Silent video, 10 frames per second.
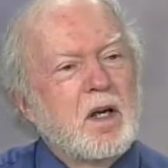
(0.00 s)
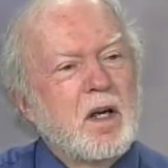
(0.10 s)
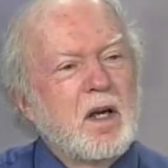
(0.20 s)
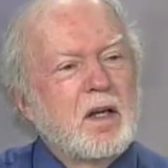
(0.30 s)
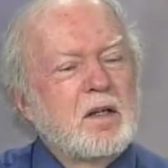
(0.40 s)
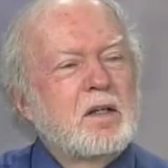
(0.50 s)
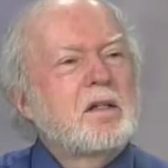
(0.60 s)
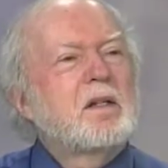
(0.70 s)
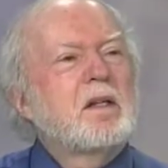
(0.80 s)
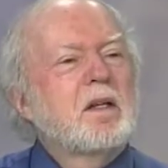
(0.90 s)

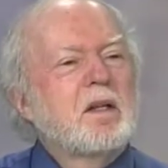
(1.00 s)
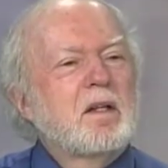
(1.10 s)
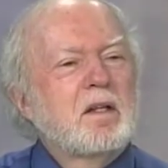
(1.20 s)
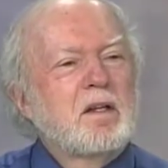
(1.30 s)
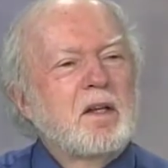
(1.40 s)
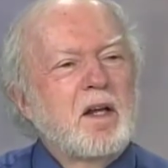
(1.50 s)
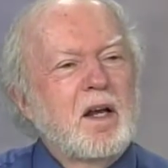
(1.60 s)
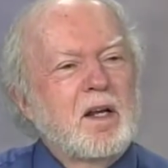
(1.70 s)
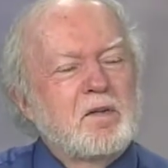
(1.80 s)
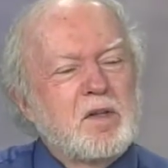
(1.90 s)
and uh, then I